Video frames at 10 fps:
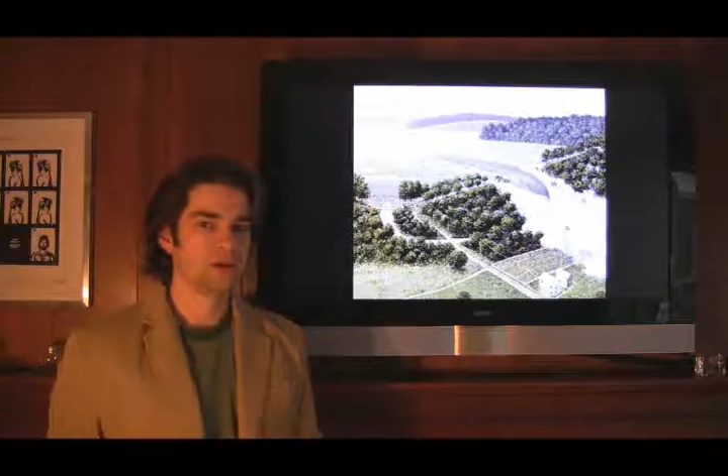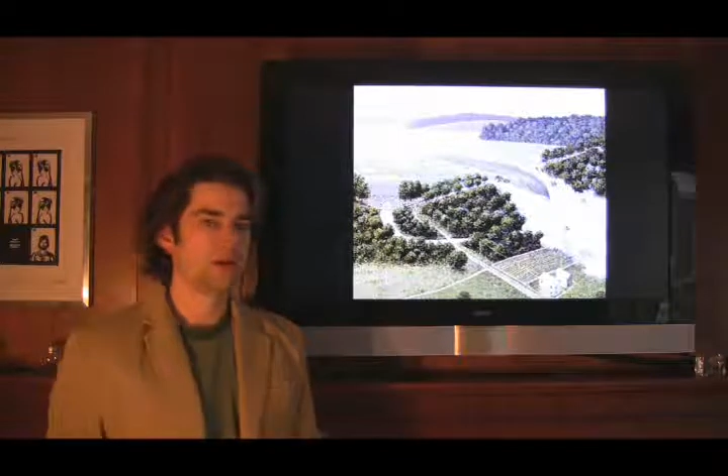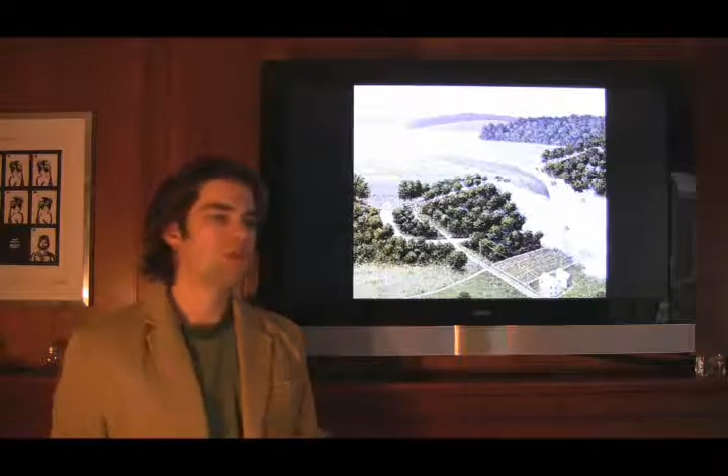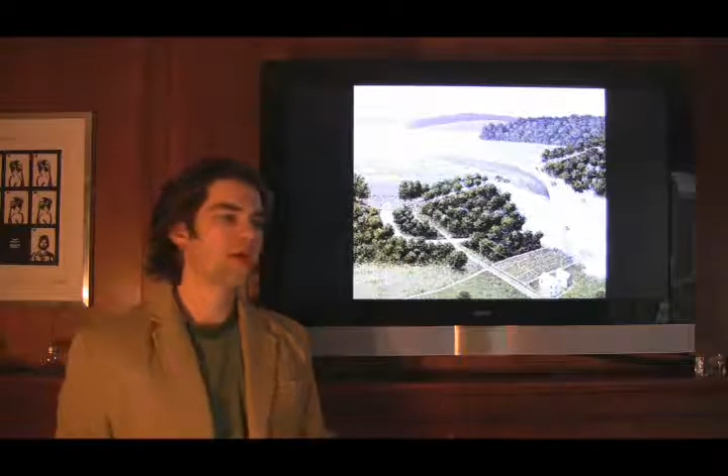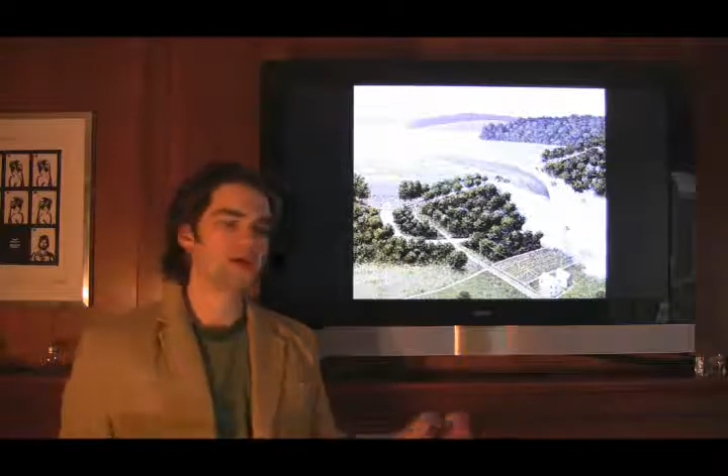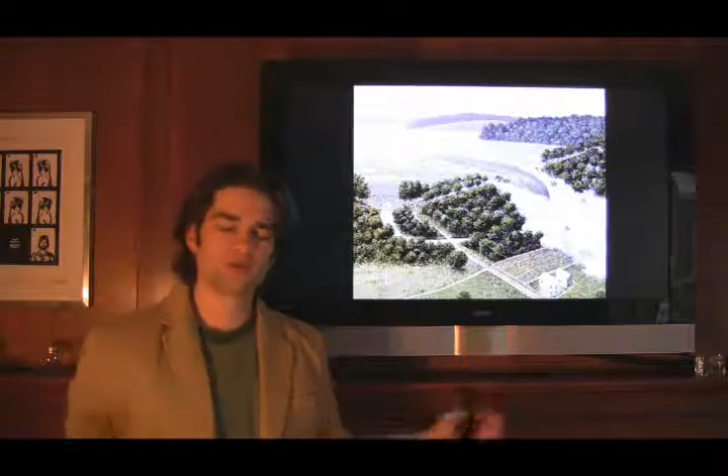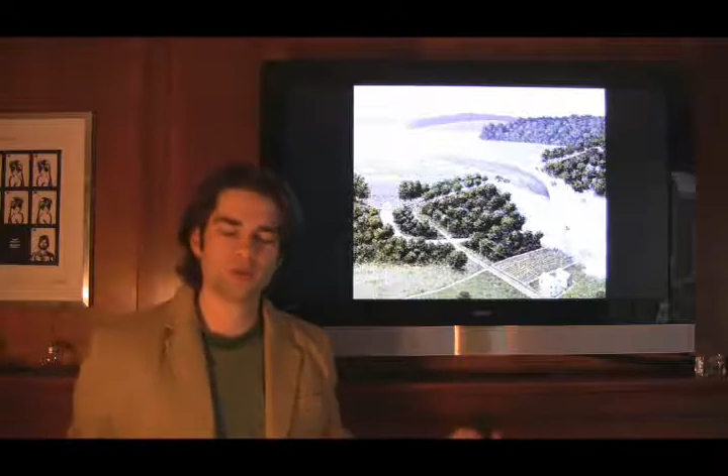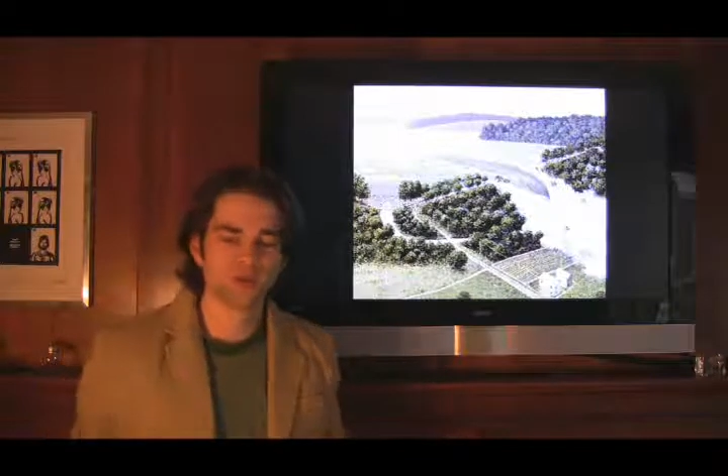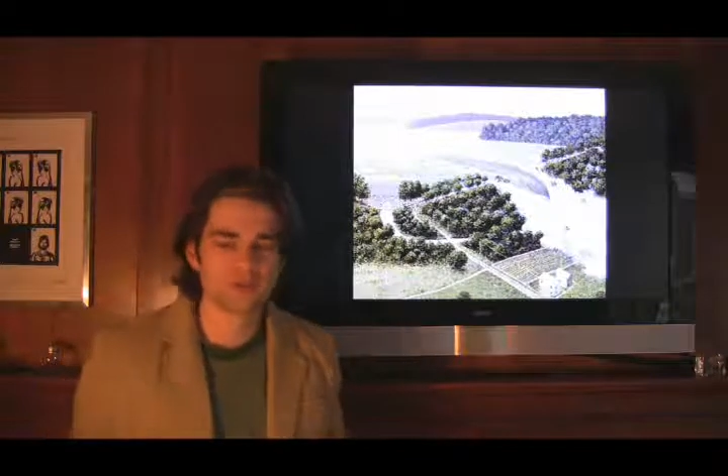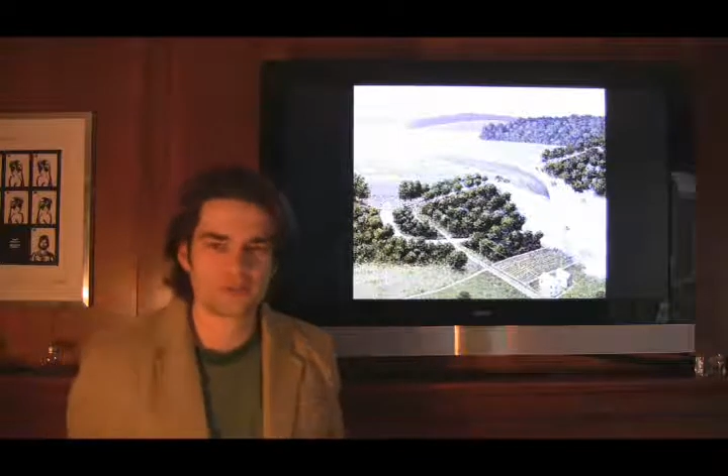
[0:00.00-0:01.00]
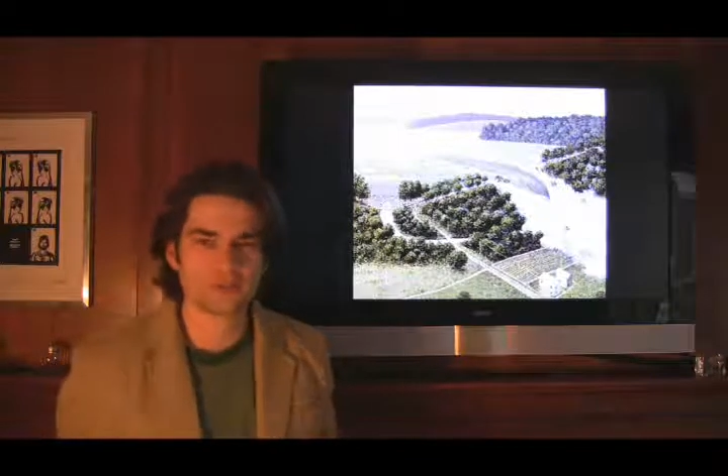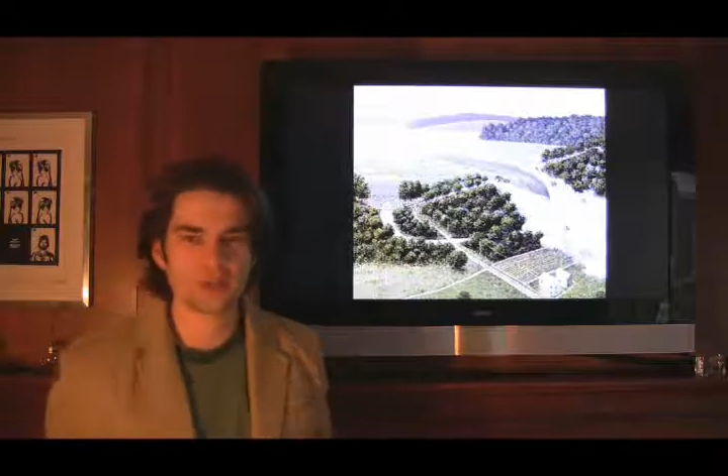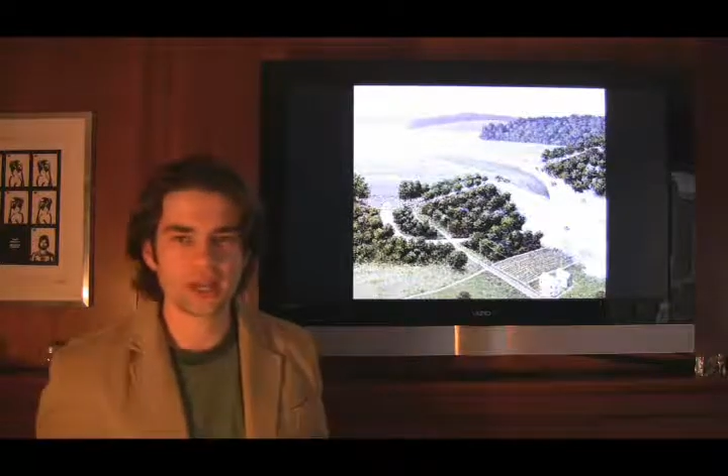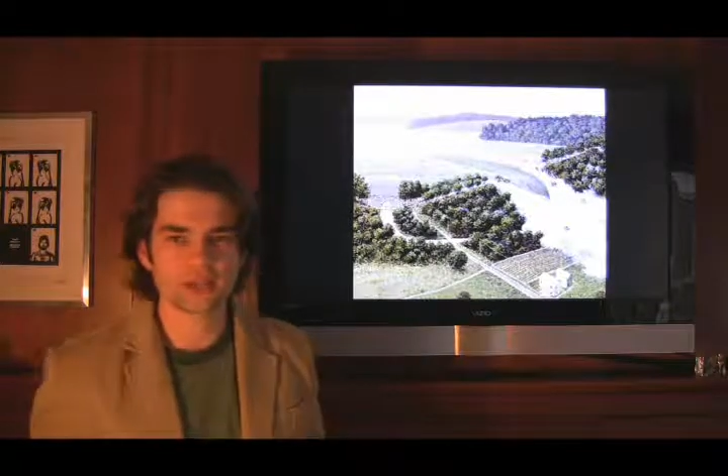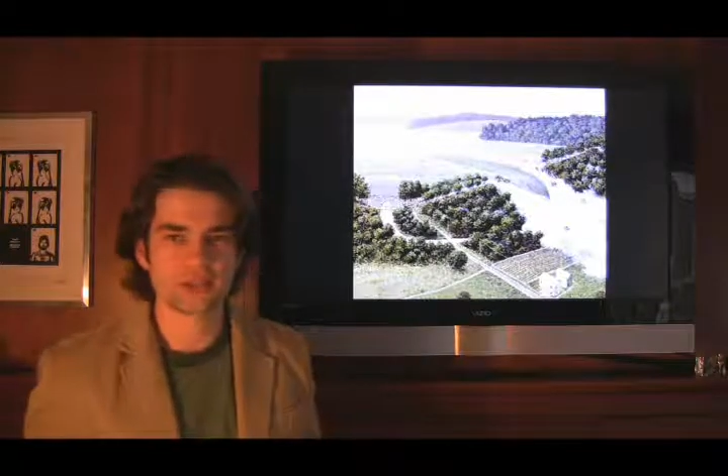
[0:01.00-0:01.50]
Okay, so we lose a
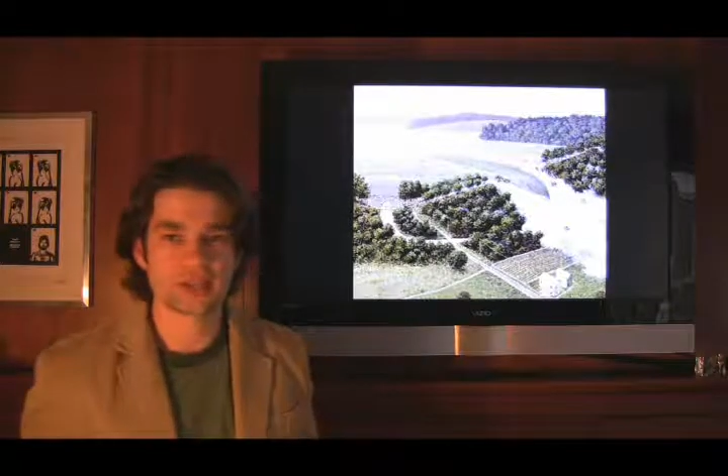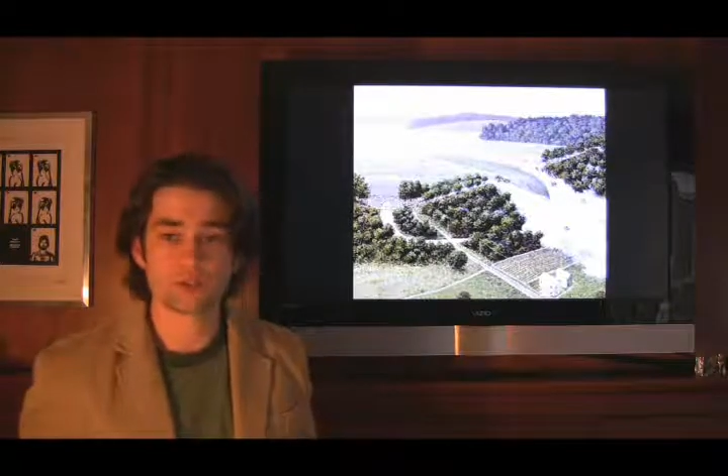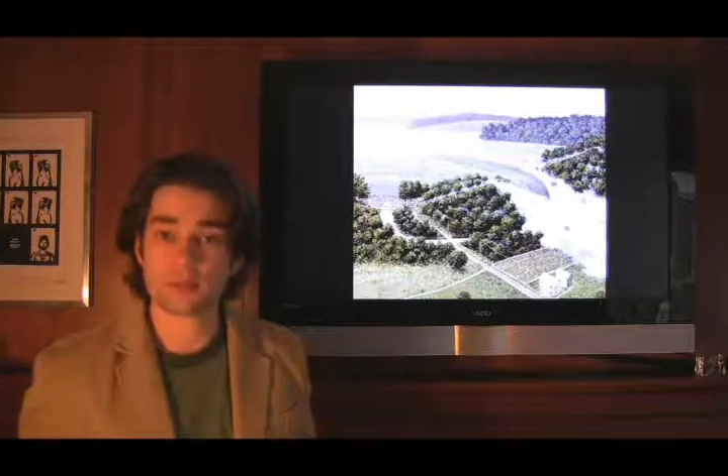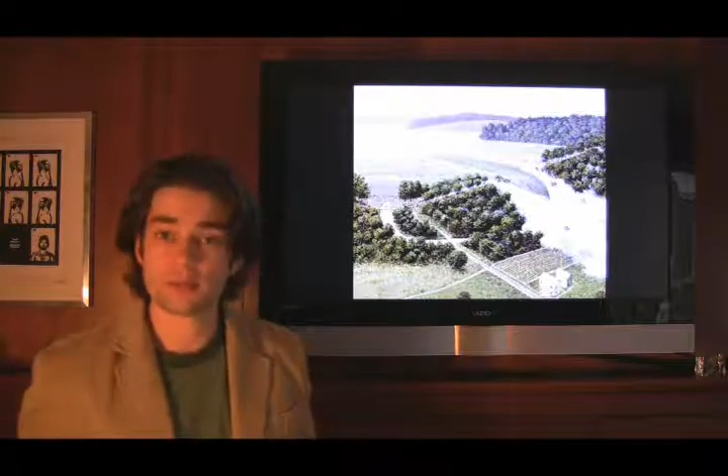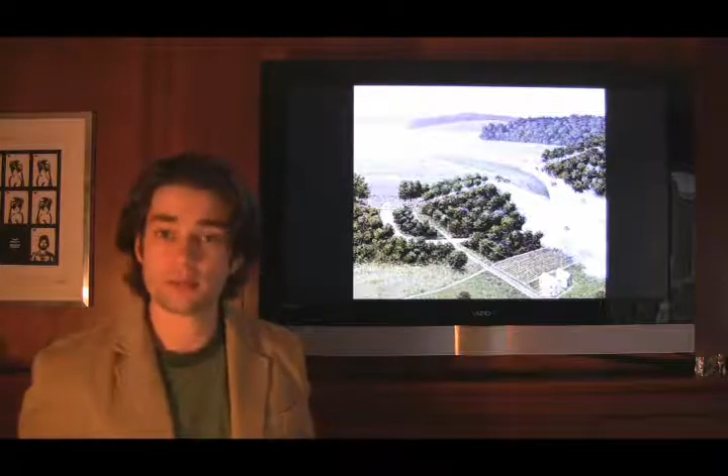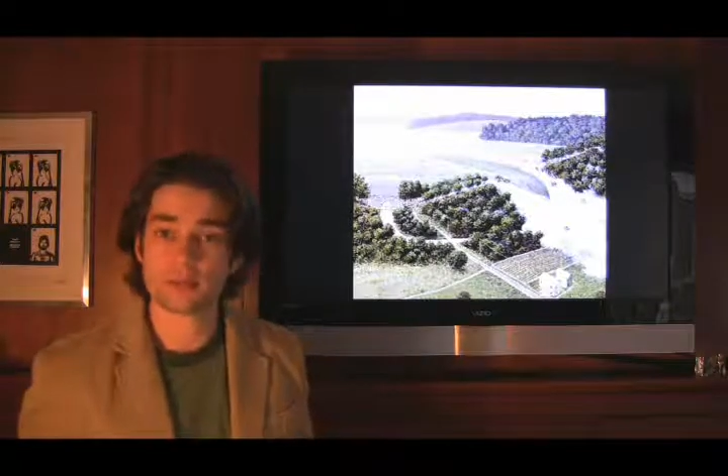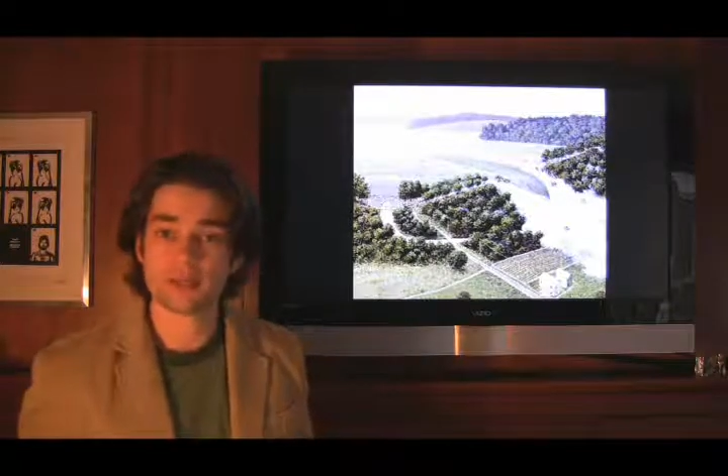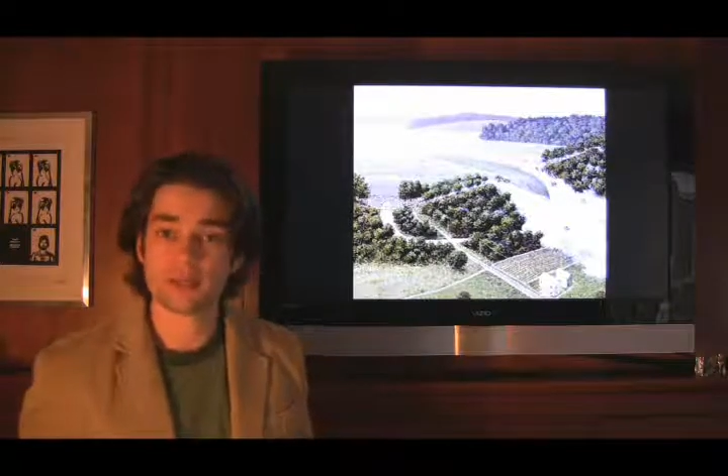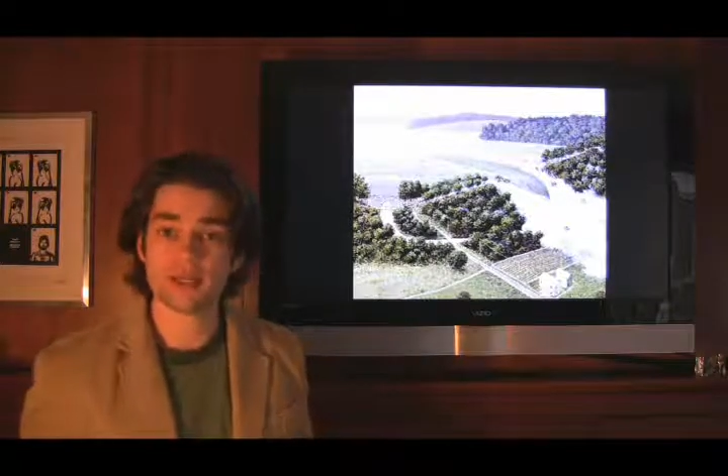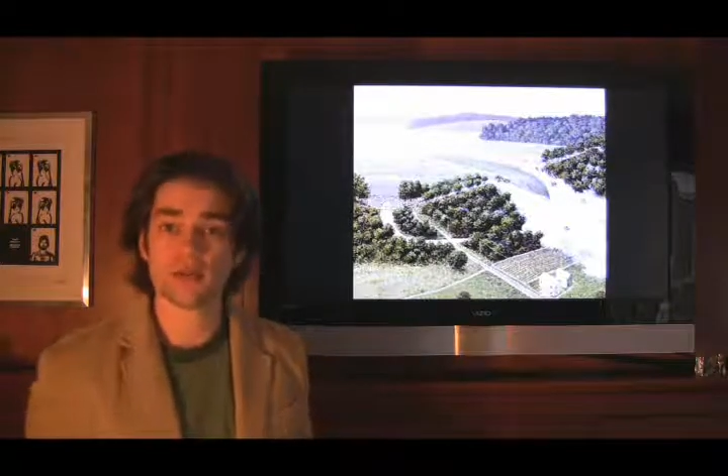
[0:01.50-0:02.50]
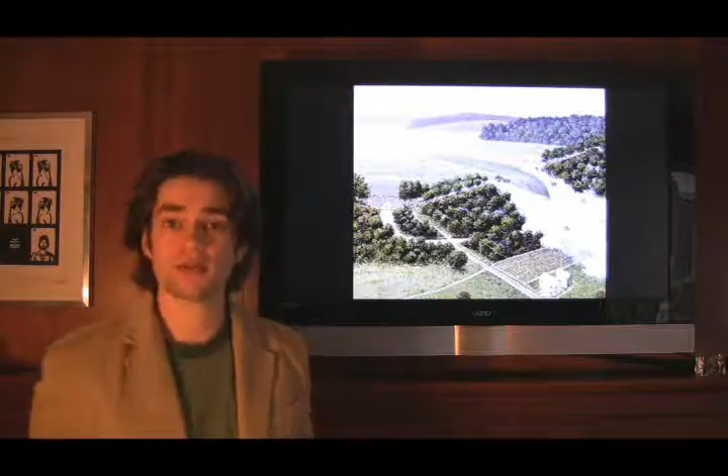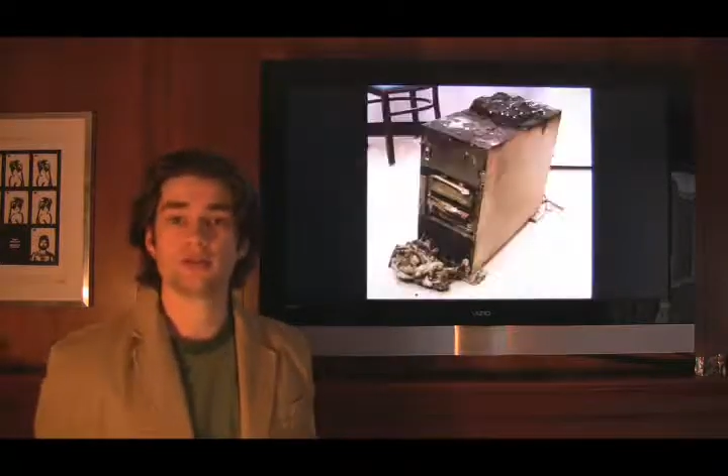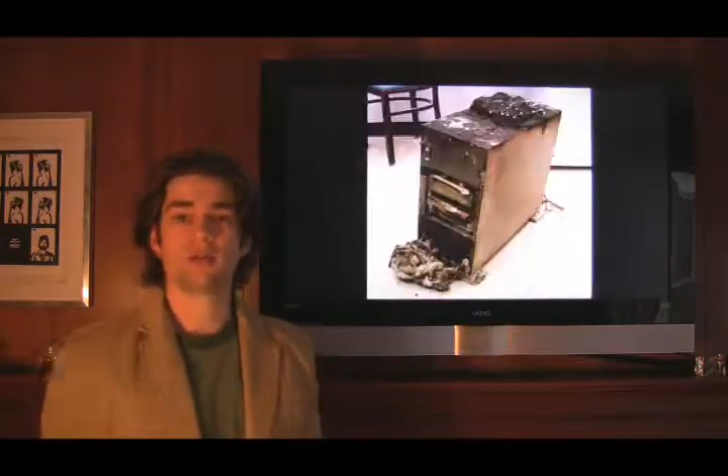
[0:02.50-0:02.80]
few electrons. What's the big deal?